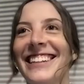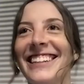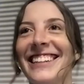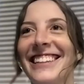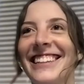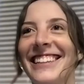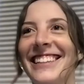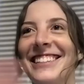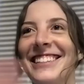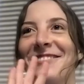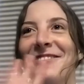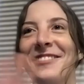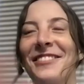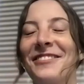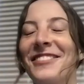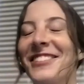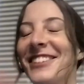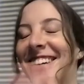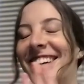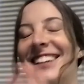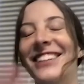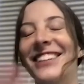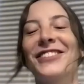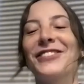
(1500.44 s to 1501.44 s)
these people are
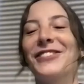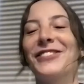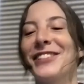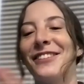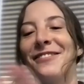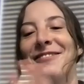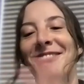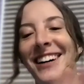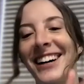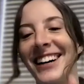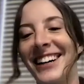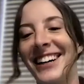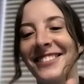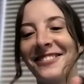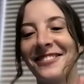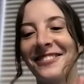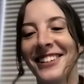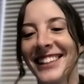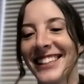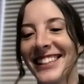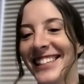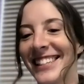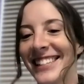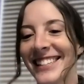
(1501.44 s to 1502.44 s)
gonna lose their mind
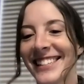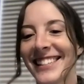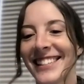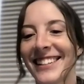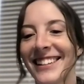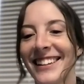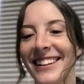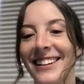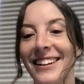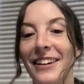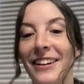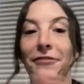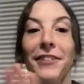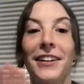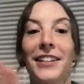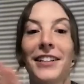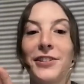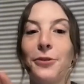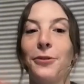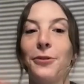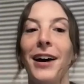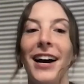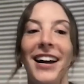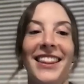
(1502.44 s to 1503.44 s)
when this, if it's
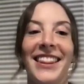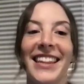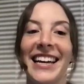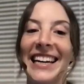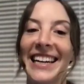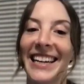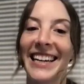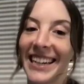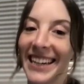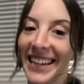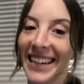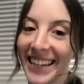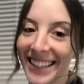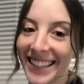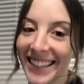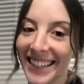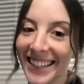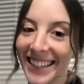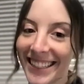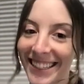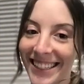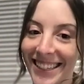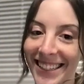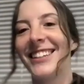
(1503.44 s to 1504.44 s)
who I think it is,
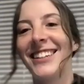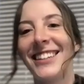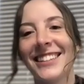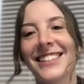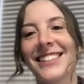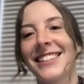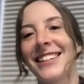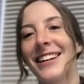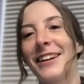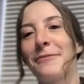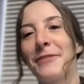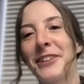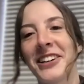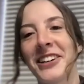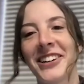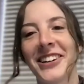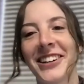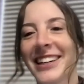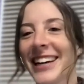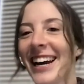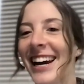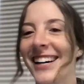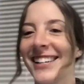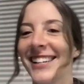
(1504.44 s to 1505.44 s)
it's gonna be a good
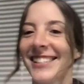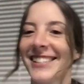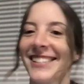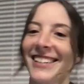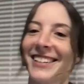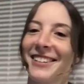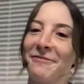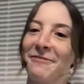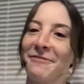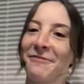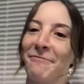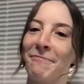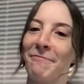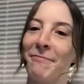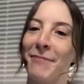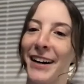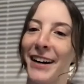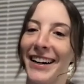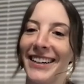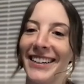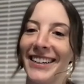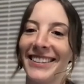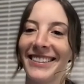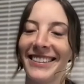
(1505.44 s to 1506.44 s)
casting.
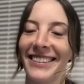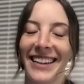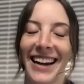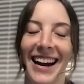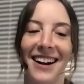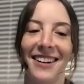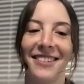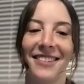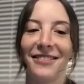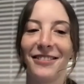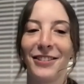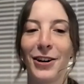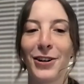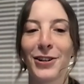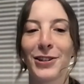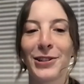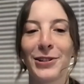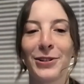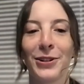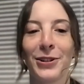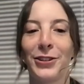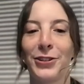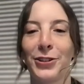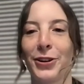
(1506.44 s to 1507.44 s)
But yeah, long
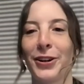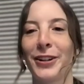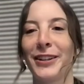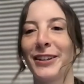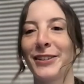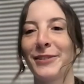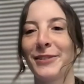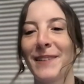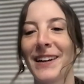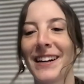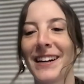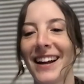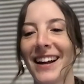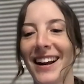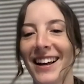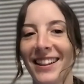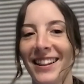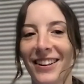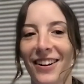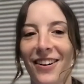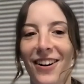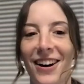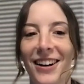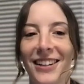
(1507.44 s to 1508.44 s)
story short, there's been a
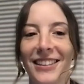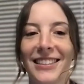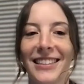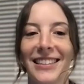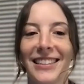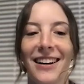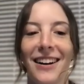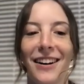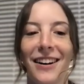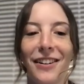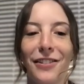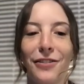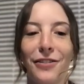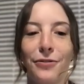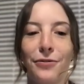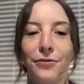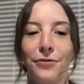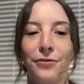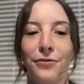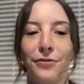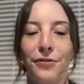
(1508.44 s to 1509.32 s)
lot of